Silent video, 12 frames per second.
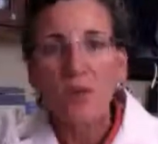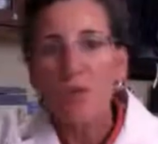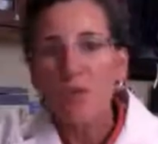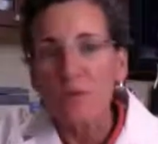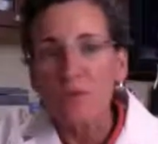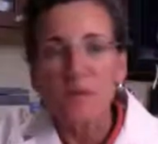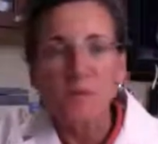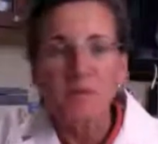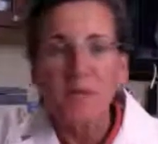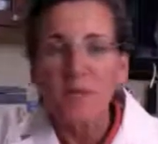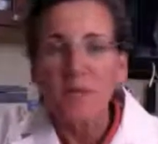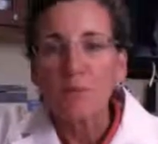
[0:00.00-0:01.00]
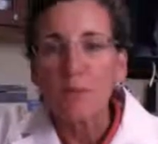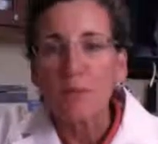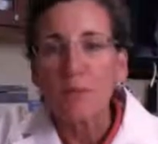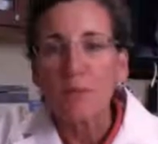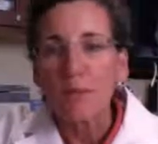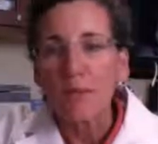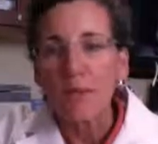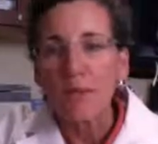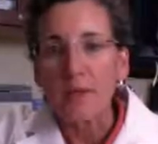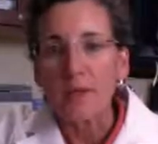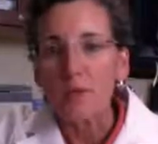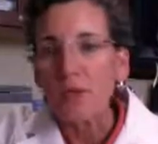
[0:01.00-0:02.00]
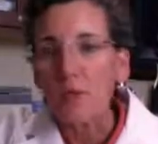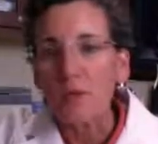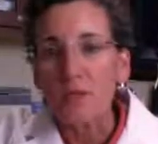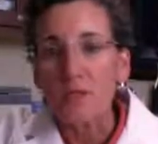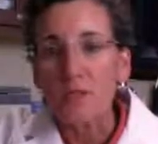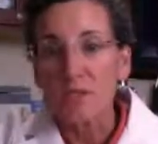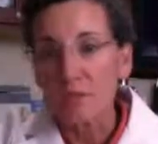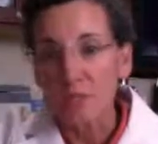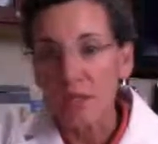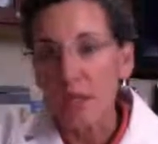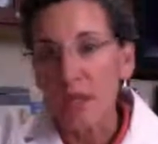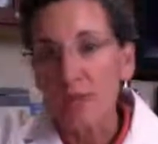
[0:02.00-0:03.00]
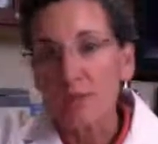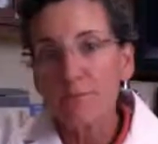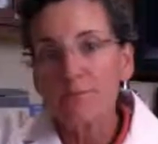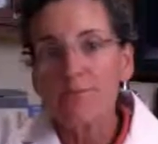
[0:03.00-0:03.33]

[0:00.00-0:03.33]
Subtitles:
Sometimes that can be a decrease in desire,